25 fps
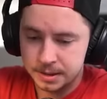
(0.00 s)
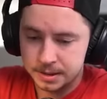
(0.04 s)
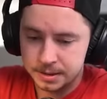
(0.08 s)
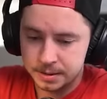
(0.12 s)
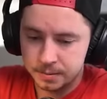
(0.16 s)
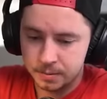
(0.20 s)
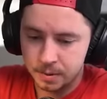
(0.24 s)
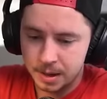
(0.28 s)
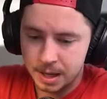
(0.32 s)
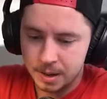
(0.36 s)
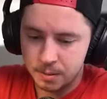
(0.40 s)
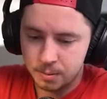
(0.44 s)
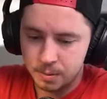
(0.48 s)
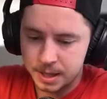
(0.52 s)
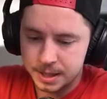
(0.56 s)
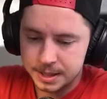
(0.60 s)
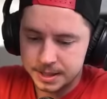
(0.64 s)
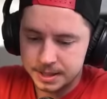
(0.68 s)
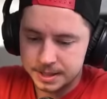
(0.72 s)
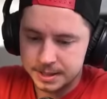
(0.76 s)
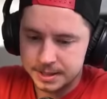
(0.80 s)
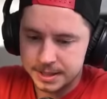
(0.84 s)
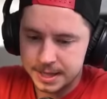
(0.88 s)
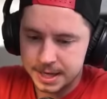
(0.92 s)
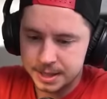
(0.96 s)
Why does
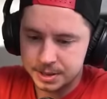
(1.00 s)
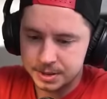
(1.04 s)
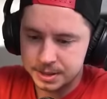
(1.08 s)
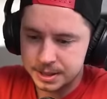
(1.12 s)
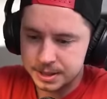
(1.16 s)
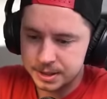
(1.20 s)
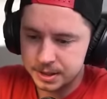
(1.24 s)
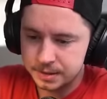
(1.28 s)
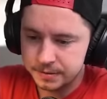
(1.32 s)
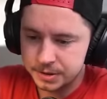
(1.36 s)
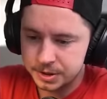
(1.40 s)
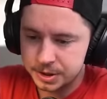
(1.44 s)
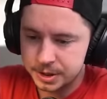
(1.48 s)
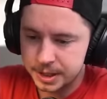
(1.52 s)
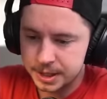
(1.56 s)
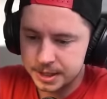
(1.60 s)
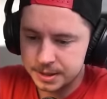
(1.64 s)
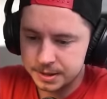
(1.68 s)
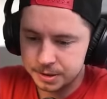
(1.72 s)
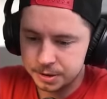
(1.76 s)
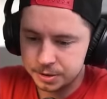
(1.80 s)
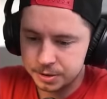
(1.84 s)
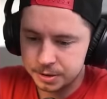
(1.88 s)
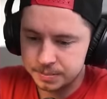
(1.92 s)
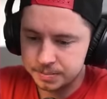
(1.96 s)
this actually still have a chance
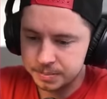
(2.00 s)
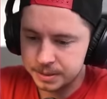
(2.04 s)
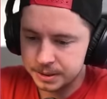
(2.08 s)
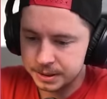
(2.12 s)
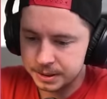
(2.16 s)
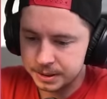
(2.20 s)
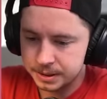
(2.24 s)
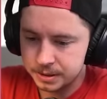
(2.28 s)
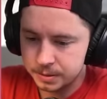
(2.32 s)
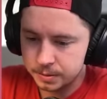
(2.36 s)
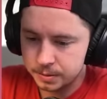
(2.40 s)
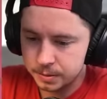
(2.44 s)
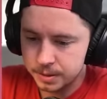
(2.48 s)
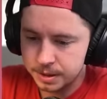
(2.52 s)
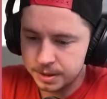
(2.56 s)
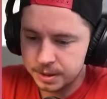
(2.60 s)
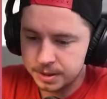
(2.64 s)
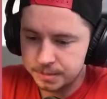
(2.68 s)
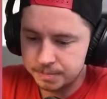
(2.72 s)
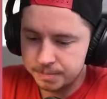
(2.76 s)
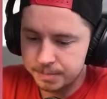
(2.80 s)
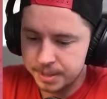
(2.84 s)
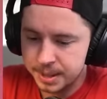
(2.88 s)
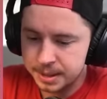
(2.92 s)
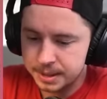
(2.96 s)
of tripling, though? Where did the
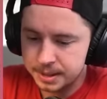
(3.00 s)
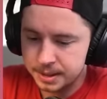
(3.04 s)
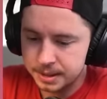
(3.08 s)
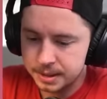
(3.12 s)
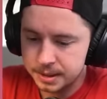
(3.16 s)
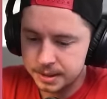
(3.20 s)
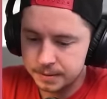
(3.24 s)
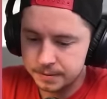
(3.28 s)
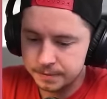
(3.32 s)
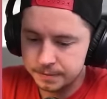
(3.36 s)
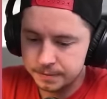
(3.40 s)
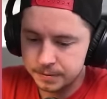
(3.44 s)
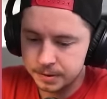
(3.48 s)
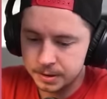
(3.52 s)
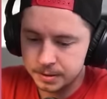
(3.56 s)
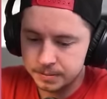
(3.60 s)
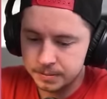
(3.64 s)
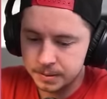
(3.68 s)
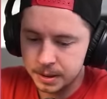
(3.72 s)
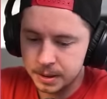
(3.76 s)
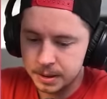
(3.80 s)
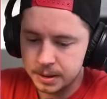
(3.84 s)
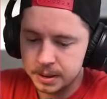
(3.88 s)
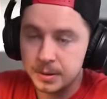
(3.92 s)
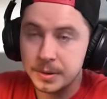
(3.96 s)
P.E.K.K.A. come from?
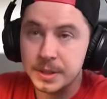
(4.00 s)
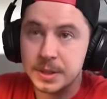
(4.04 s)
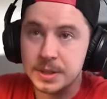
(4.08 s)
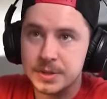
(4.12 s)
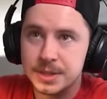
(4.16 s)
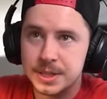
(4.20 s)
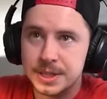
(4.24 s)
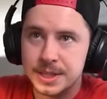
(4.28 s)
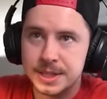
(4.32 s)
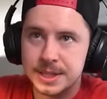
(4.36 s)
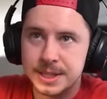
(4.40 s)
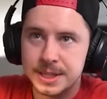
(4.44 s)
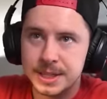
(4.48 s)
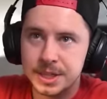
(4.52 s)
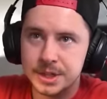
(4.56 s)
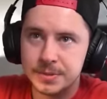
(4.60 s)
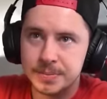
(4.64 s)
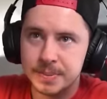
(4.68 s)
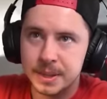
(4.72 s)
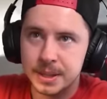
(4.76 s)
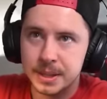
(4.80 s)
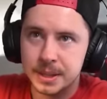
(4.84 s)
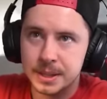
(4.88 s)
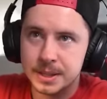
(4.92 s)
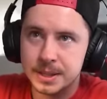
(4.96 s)
Oh, he used the Siege
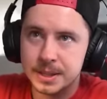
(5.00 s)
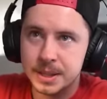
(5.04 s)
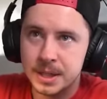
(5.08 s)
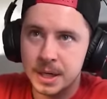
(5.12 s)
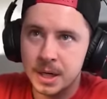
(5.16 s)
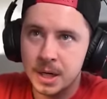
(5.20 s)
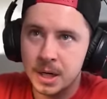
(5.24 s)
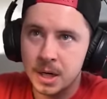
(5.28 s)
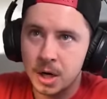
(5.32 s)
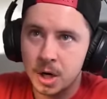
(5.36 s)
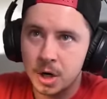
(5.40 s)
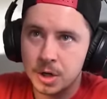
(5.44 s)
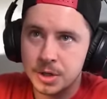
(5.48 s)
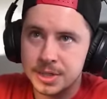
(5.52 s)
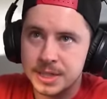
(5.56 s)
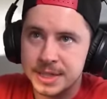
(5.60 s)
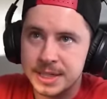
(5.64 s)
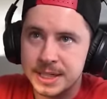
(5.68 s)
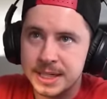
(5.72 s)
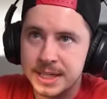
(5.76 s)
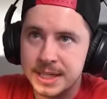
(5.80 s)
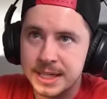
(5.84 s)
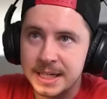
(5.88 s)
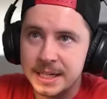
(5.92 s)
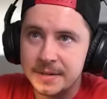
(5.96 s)
Barracks. RC
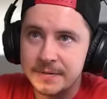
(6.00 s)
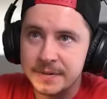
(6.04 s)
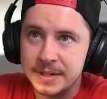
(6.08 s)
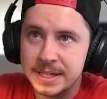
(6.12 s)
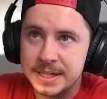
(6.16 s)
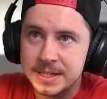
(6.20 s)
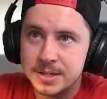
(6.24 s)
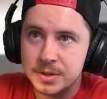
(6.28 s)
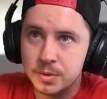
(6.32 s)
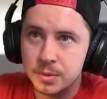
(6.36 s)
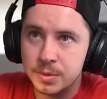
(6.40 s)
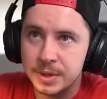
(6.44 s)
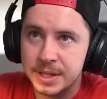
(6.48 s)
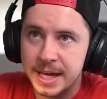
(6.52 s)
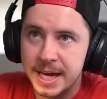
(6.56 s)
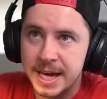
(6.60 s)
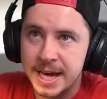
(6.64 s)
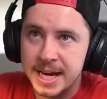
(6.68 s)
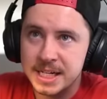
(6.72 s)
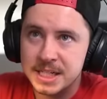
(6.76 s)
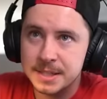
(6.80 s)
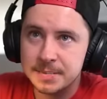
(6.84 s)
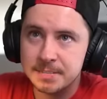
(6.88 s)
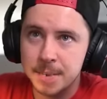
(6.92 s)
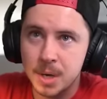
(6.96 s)
even gets through the
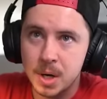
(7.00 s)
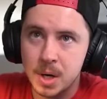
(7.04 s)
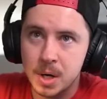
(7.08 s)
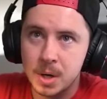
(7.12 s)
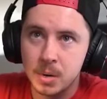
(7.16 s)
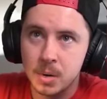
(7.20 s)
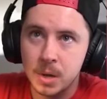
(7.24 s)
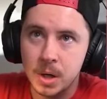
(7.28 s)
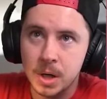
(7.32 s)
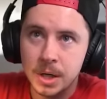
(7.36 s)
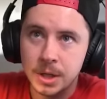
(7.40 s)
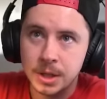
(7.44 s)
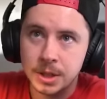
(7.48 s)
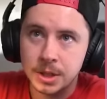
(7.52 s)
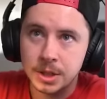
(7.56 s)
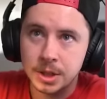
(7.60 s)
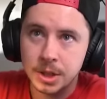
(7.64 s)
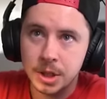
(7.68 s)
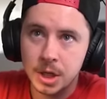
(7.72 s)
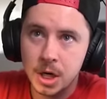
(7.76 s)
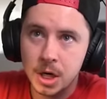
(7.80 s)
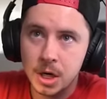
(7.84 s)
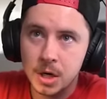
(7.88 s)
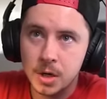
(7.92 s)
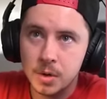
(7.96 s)
Expo.
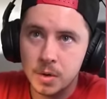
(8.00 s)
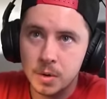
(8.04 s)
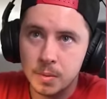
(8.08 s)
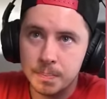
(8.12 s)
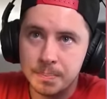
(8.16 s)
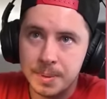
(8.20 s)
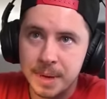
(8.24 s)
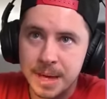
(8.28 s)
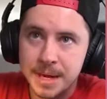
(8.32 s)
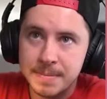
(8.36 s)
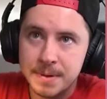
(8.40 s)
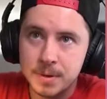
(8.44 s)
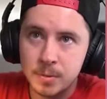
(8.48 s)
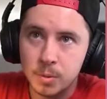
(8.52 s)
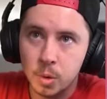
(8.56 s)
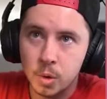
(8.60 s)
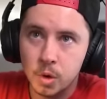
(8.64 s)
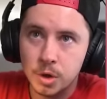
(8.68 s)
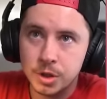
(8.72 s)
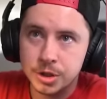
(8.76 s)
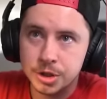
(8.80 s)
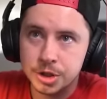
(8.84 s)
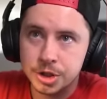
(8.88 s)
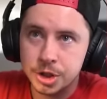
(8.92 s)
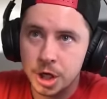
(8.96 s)
Yo, Baby
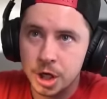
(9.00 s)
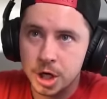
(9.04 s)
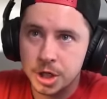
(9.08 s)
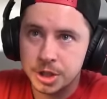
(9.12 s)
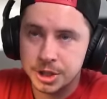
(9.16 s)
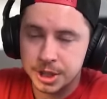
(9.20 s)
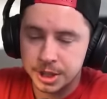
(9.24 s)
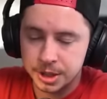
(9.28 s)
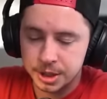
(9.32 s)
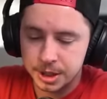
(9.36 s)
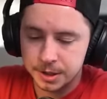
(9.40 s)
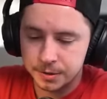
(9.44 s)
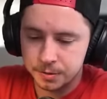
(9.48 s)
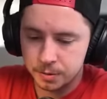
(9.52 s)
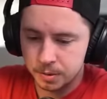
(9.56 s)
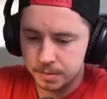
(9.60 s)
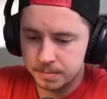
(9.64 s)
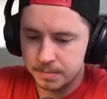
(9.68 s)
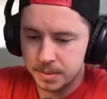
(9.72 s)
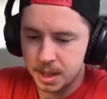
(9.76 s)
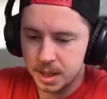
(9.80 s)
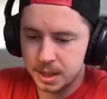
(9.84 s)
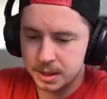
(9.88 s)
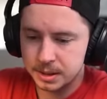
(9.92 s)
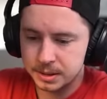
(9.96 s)
Warden Charge. Can you get through the
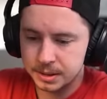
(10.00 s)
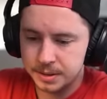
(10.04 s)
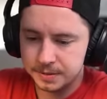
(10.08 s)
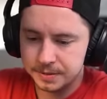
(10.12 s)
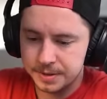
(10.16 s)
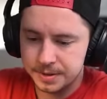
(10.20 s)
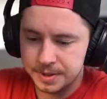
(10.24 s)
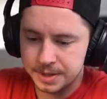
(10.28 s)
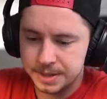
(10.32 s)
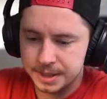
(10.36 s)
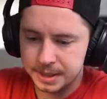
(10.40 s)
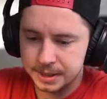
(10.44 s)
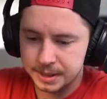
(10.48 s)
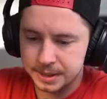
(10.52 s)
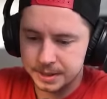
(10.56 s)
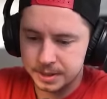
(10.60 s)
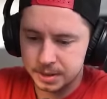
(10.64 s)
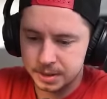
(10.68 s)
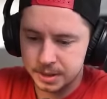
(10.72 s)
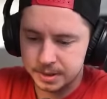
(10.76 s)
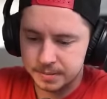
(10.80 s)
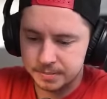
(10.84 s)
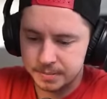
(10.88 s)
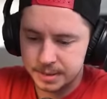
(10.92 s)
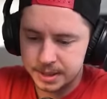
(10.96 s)
Monolith that the Skelly
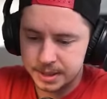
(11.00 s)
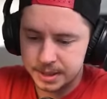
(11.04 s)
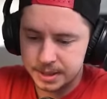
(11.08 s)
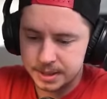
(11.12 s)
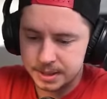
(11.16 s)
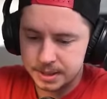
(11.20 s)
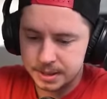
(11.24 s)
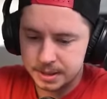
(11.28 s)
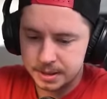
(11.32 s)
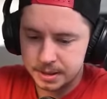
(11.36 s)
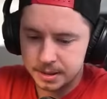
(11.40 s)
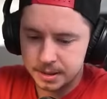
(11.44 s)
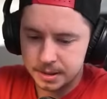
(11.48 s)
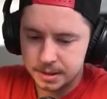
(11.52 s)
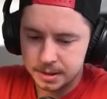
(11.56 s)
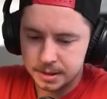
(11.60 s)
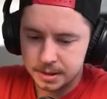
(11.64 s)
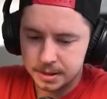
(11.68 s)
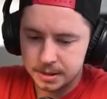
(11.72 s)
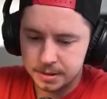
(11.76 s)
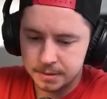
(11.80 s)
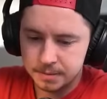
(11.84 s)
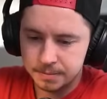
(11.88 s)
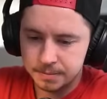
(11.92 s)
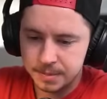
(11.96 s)
Donut missed?
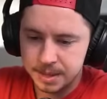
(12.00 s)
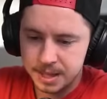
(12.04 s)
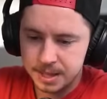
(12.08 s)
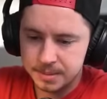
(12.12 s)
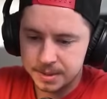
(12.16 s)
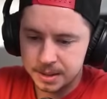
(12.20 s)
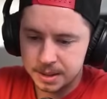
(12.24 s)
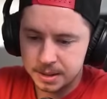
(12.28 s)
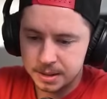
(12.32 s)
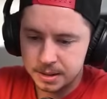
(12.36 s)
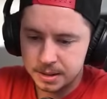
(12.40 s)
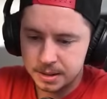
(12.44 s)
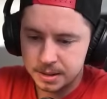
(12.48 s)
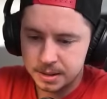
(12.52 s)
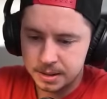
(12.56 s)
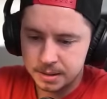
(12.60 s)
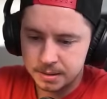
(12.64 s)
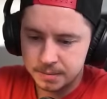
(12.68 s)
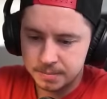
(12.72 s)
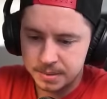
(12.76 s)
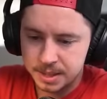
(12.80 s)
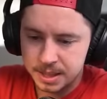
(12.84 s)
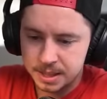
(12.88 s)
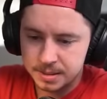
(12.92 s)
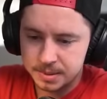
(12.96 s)
Maybe.
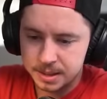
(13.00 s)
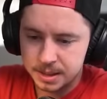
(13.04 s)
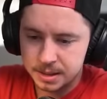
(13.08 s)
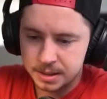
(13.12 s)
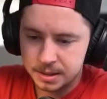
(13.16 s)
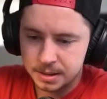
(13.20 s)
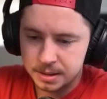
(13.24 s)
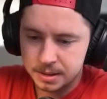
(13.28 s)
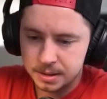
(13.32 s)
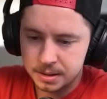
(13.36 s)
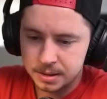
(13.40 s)
Maybe.